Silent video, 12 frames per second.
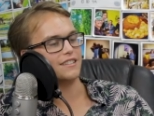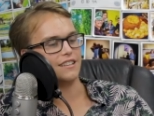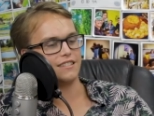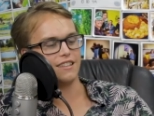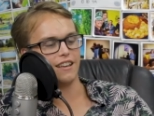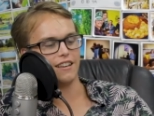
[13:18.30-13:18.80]
it.
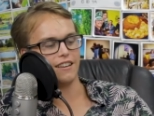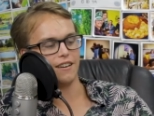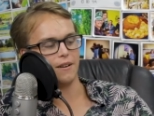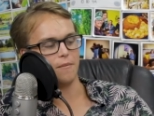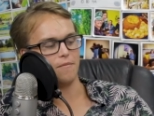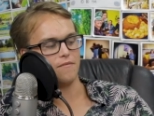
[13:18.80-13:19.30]
It's like
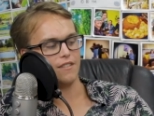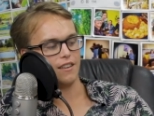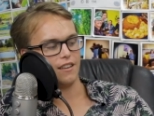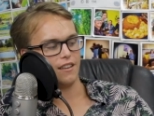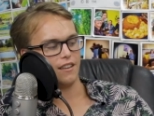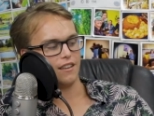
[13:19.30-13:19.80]

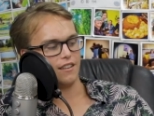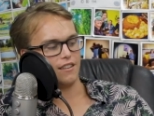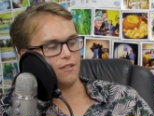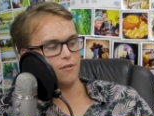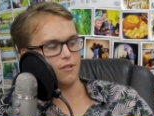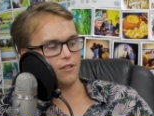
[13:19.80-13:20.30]

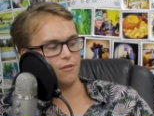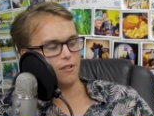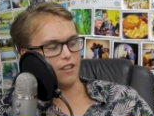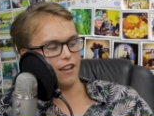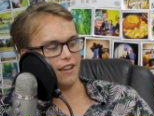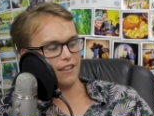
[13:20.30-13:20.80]
you
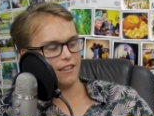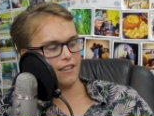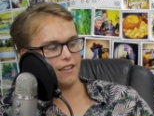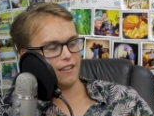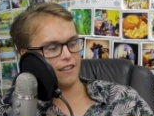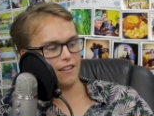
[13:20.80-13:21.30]
were
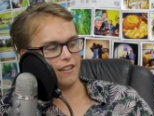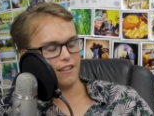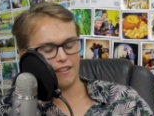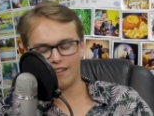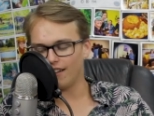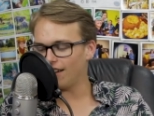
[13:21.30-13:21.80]
like,
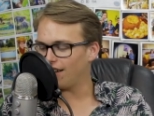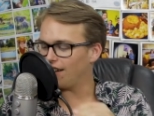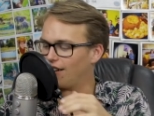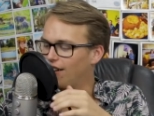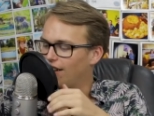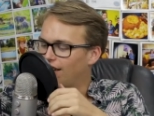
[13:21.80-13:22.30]

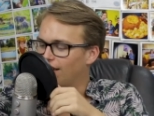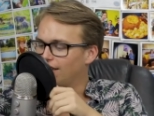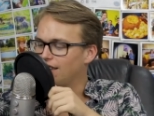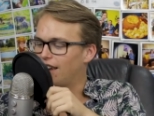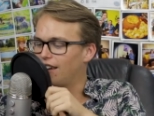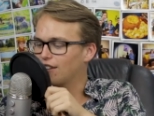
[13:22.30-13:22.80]

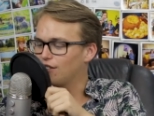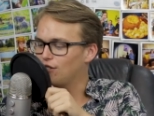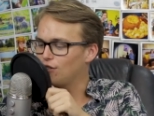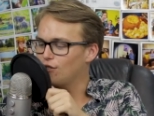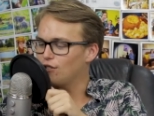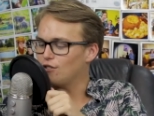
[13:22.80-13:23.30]
yeah,
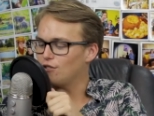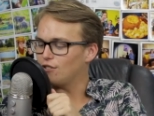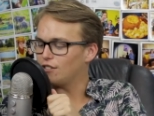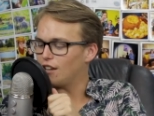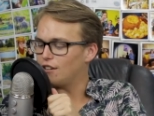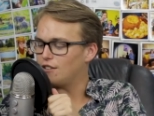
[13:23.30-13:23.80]
because you
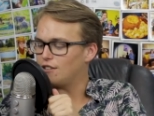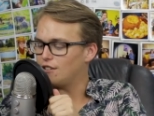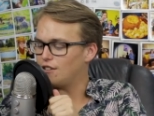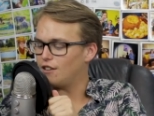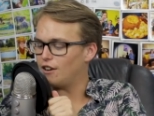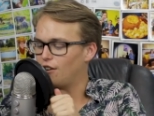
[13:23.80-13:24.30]
said,
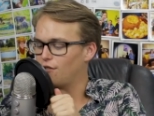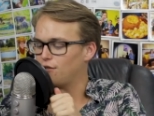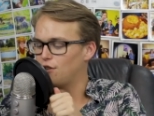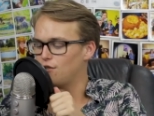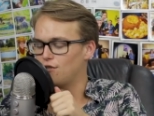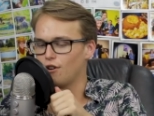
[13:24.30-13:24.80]
you know,
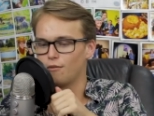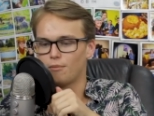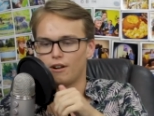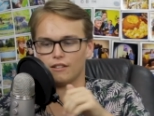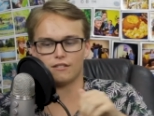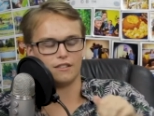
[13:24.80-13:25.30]
if you don't
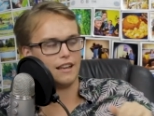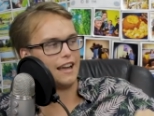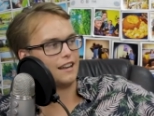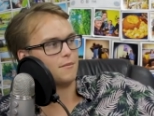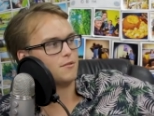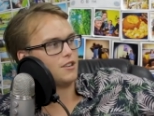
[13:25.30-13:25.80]
pass on the
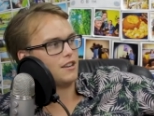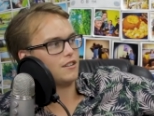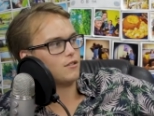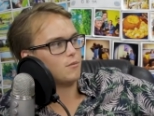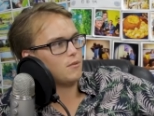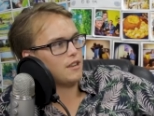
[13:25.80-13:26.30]
Hannum gene,
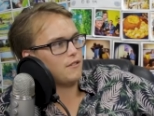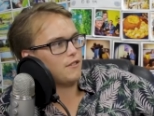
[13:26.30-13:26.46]
it'll be